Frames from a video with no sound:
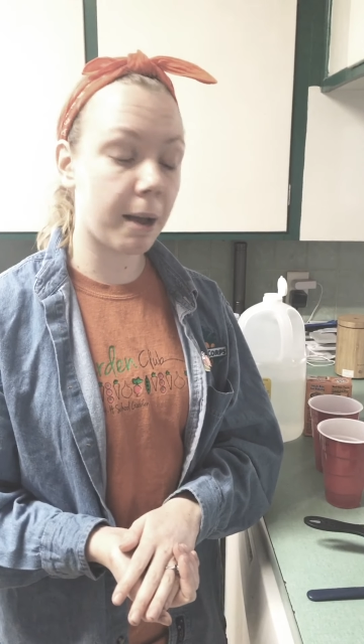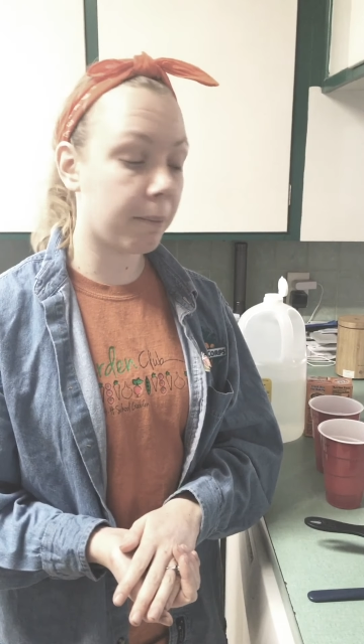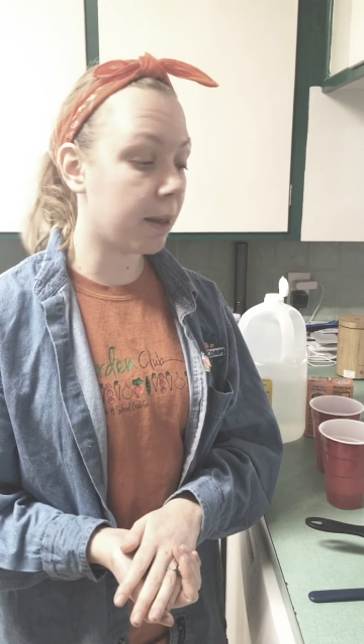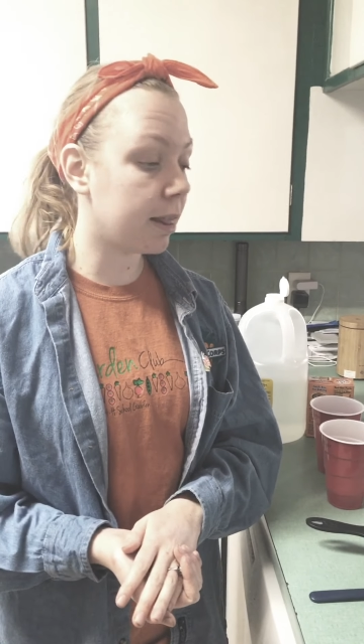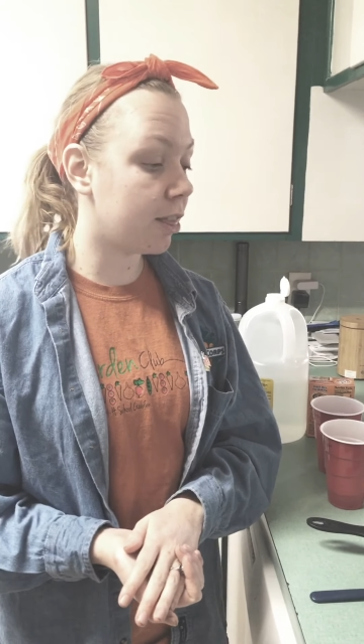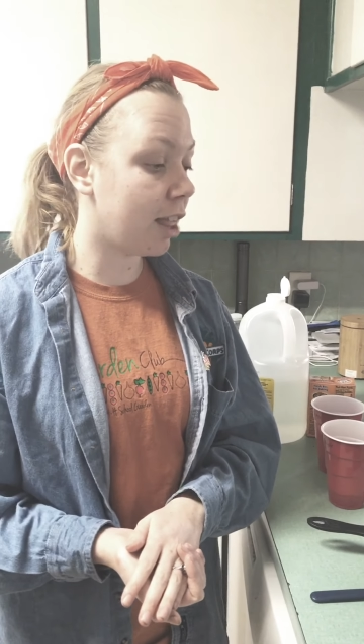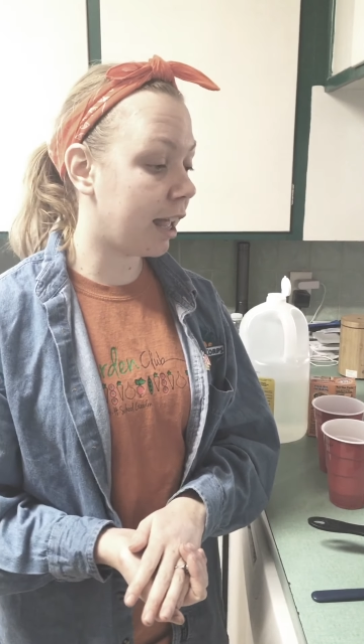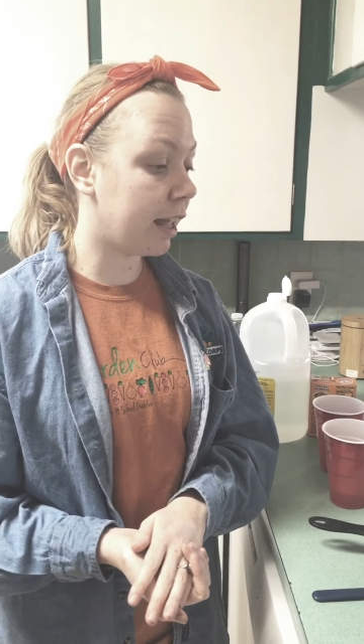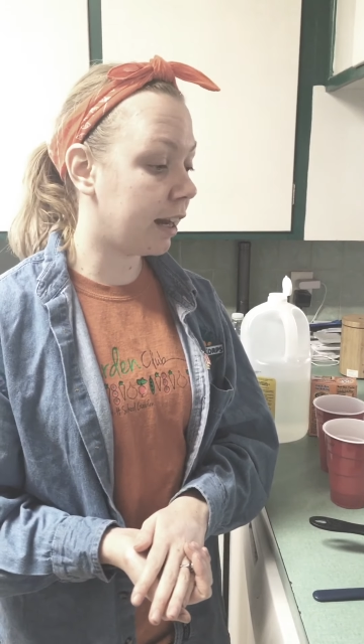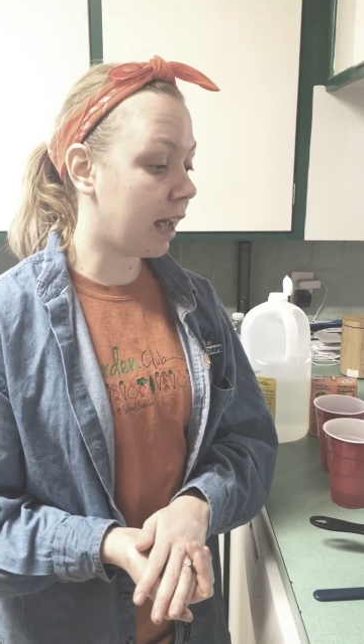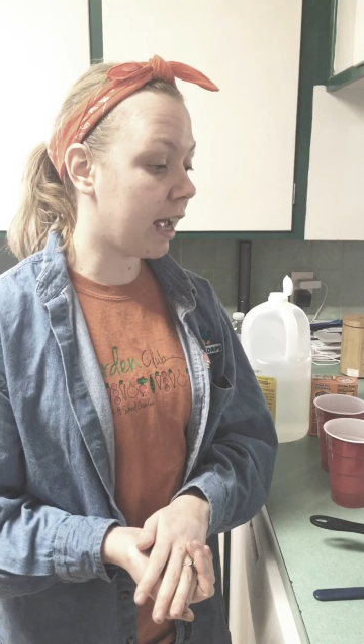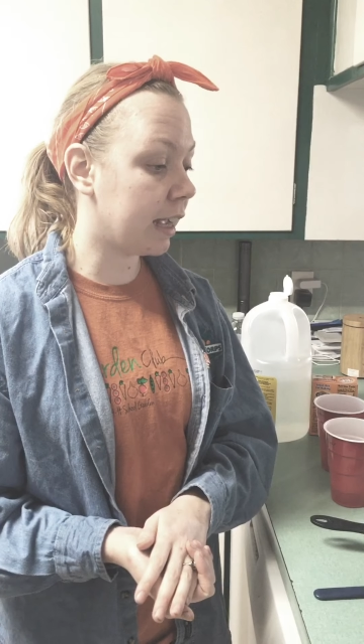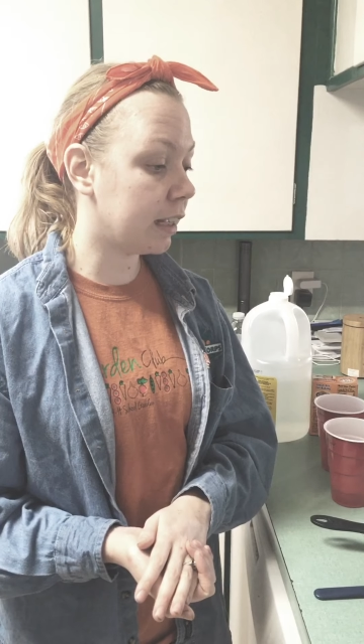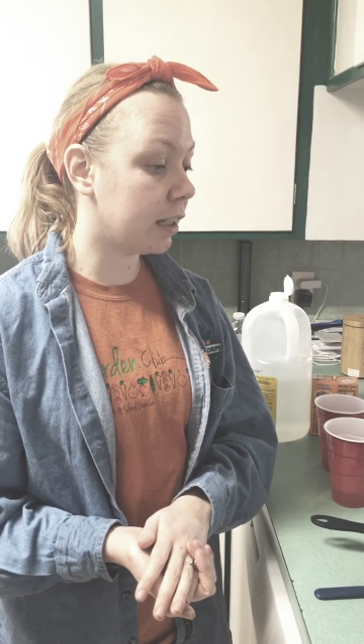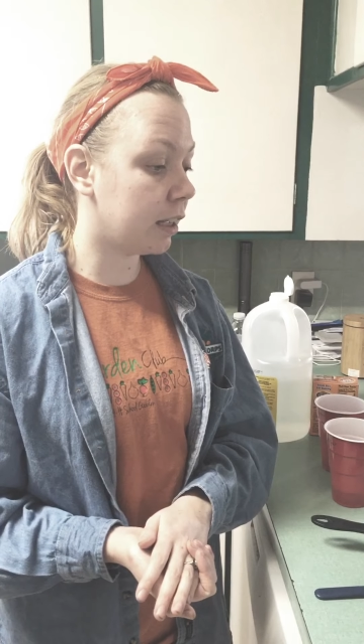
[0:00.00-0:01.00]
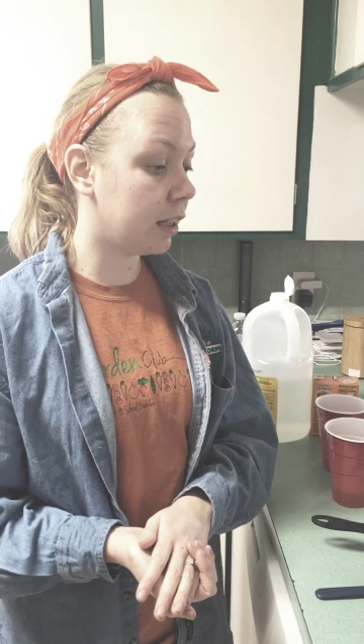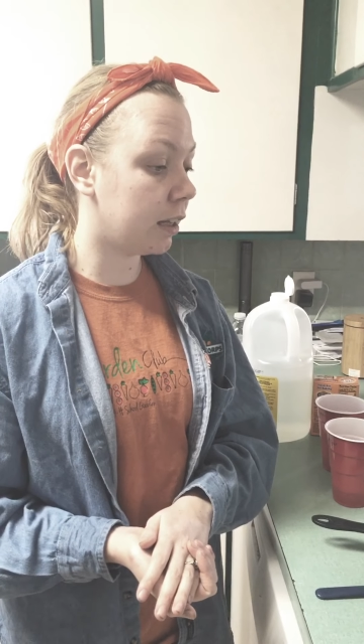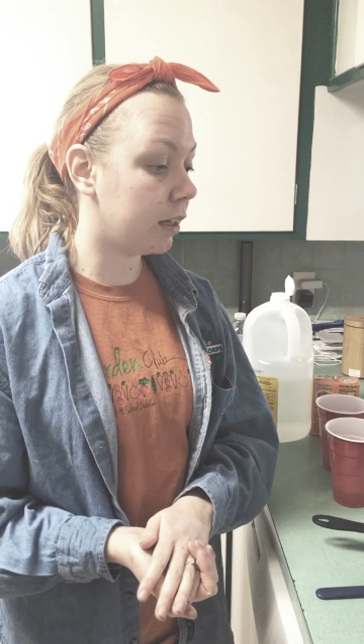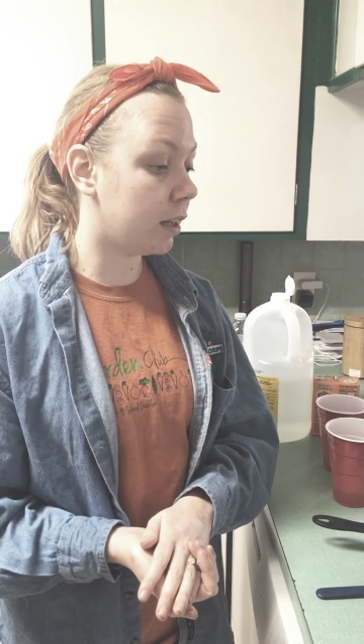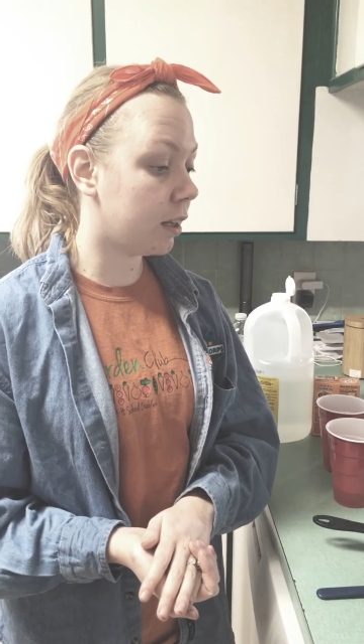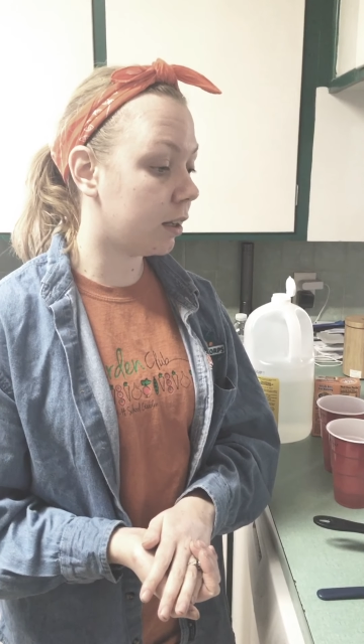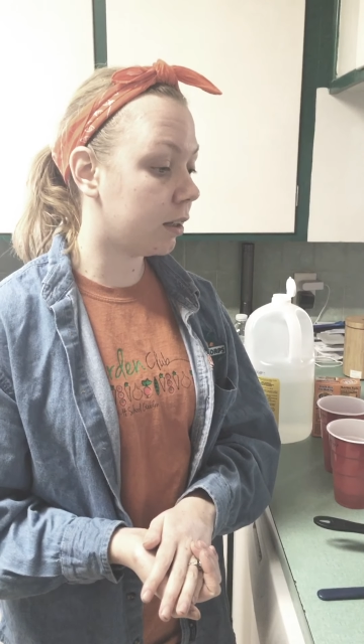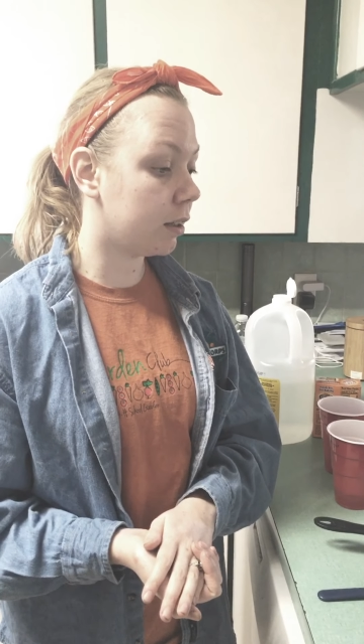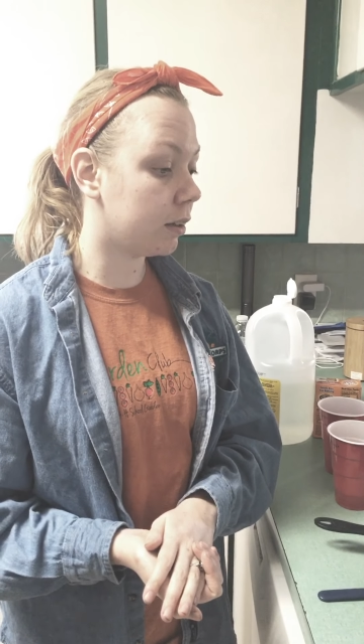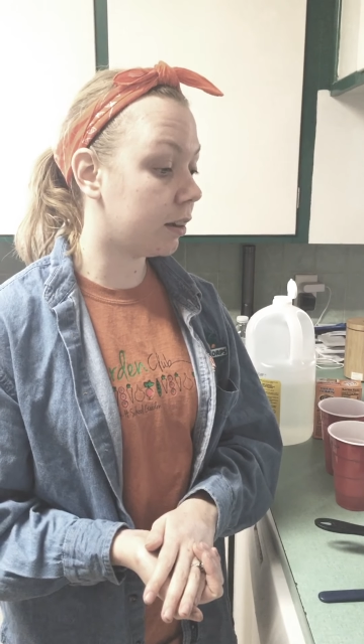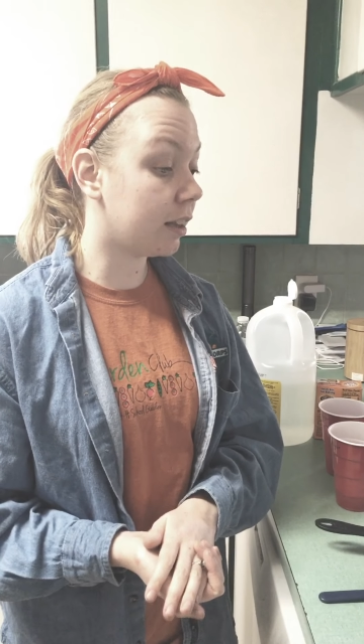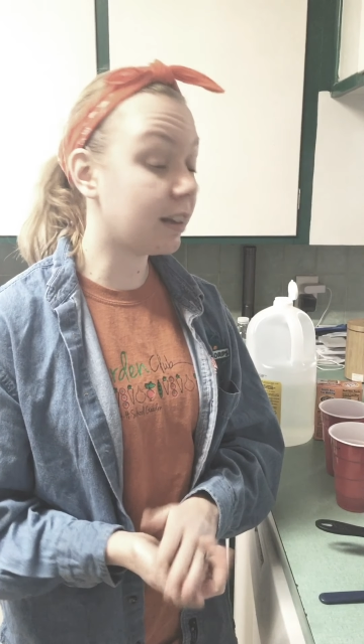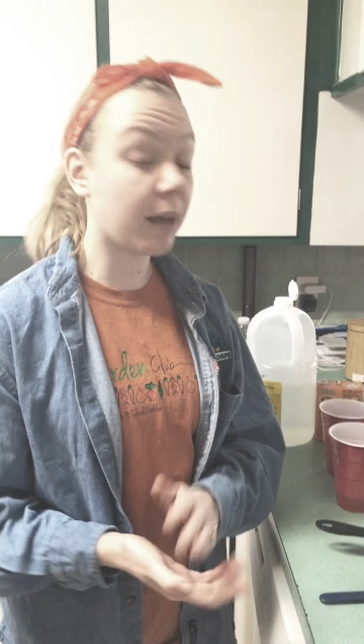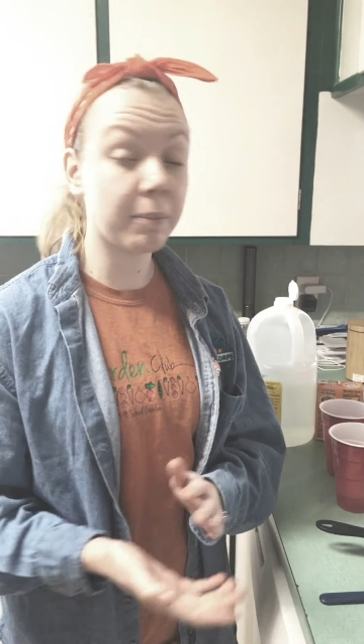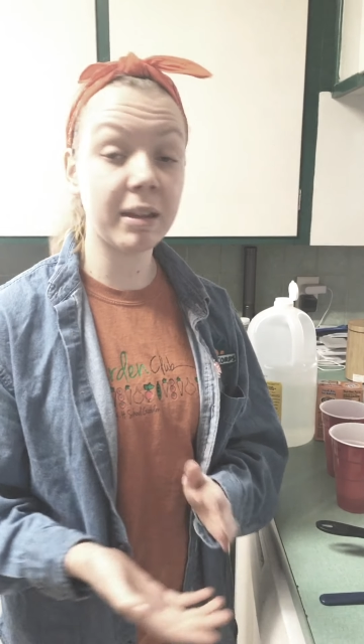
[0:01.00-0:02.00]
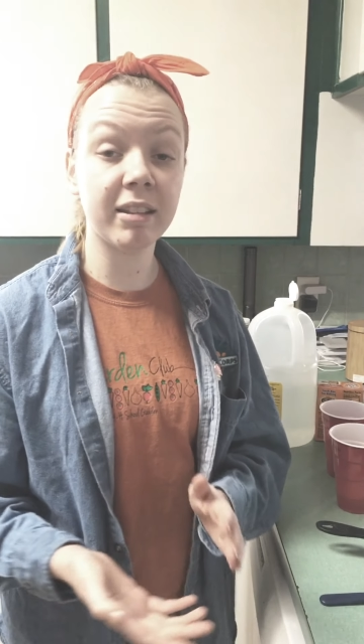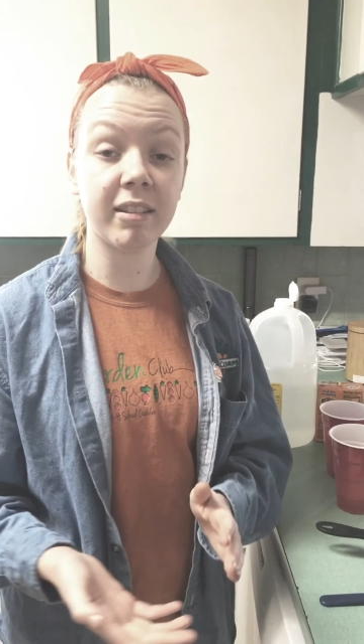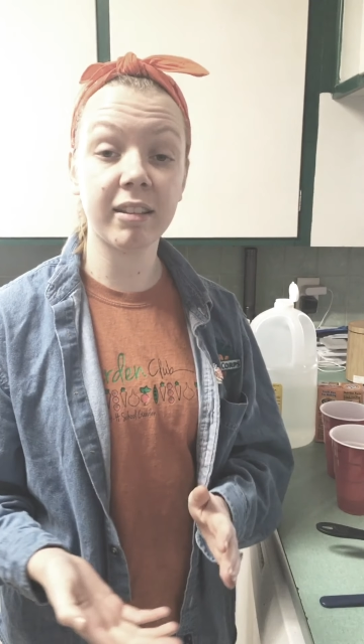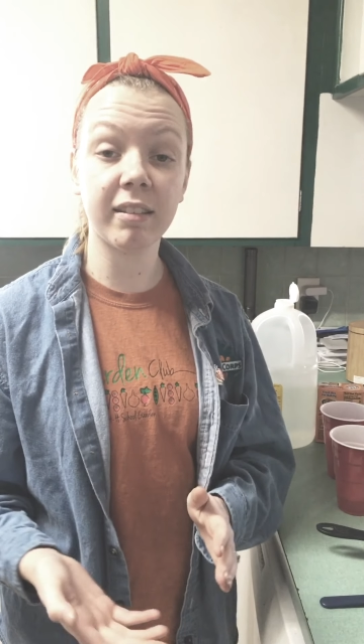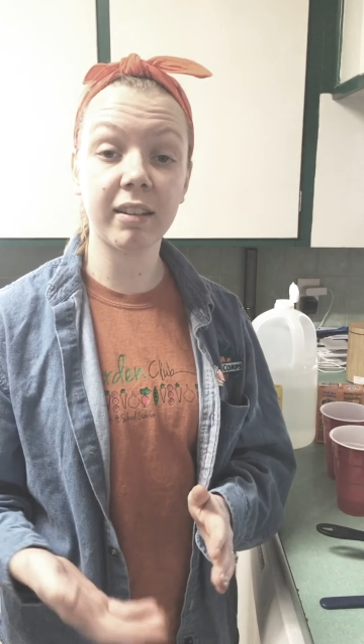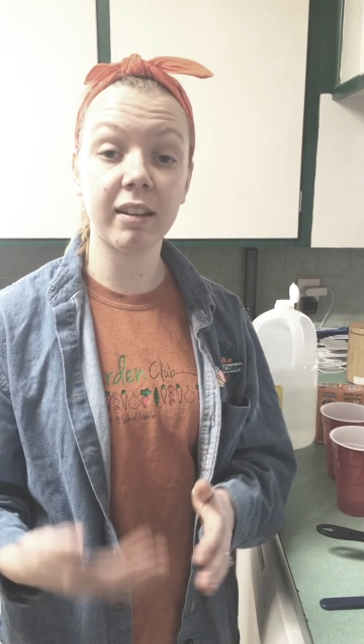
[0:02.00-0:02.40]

then that means it's